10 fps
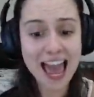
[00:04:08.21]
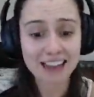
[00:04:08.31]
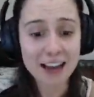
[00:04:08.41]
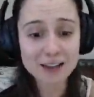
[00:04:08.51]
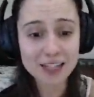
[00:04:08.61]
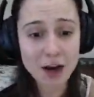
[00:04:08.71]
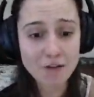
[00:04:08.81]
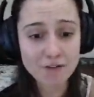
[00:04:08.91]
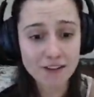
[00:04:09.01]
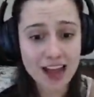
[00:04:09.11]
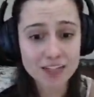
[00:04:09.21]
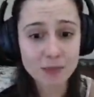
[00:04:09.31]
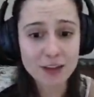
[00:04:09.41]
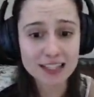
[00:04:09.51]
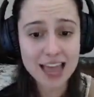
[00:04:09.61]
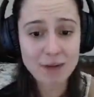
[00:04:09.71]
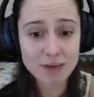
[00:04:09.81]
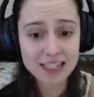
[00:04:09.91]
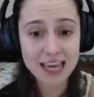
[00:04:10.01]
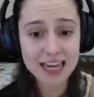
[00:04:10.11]
How's it going, friend? What's that? What's
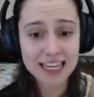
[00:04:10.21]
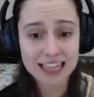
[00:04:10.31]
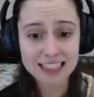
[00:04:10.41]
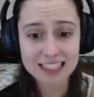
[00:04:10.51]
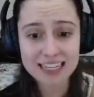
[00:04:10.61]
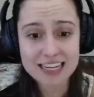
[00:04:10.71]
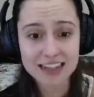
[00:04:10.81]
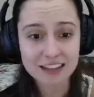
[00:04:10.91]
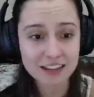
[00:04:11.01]
that? I can't see.